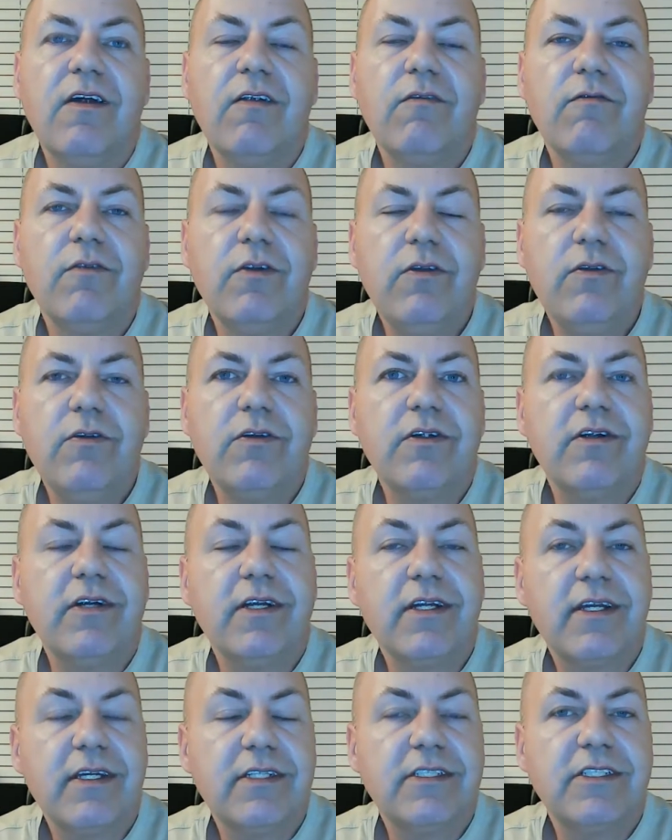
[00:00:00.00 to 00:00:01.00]
rude or
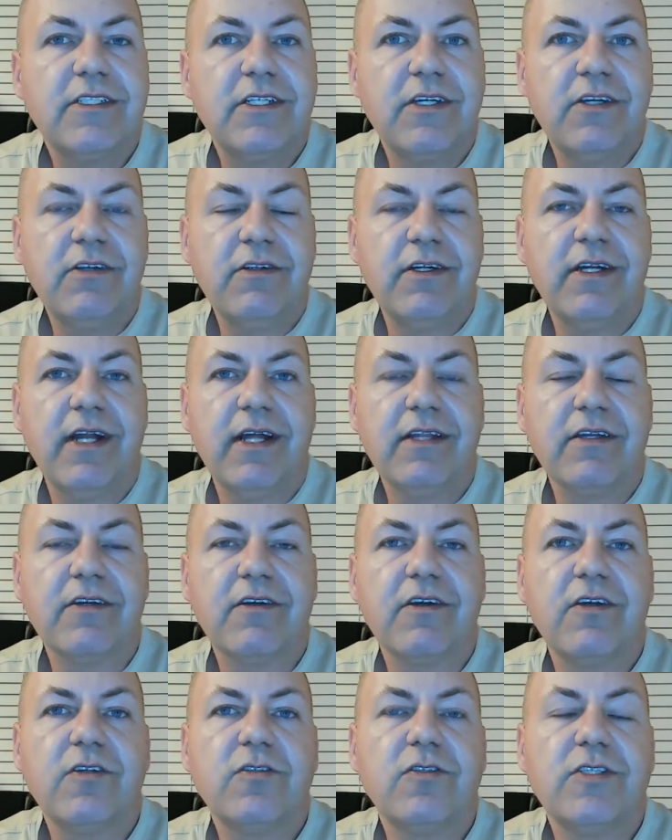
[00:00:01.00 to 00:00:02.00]
inconsiderate at the
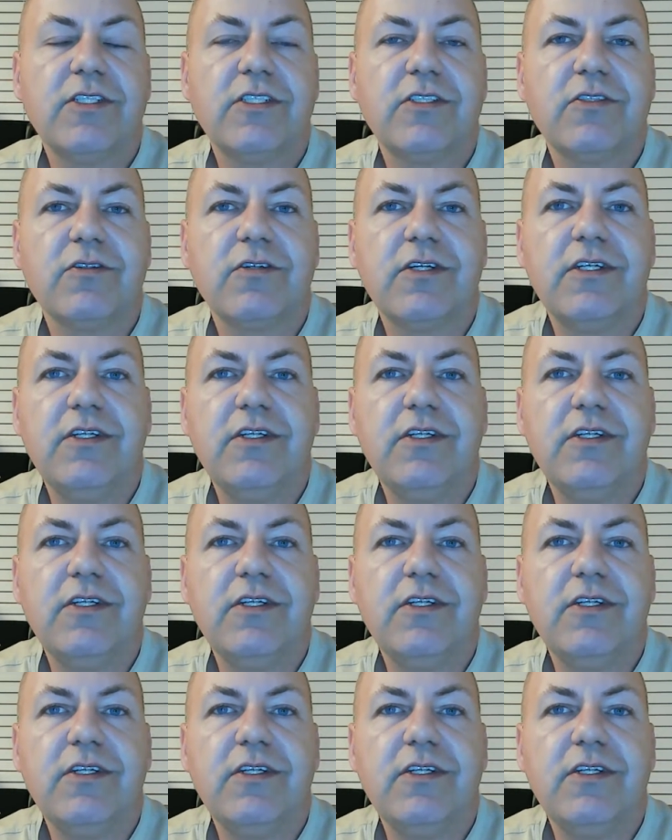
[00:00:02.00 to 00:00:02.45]
grocery store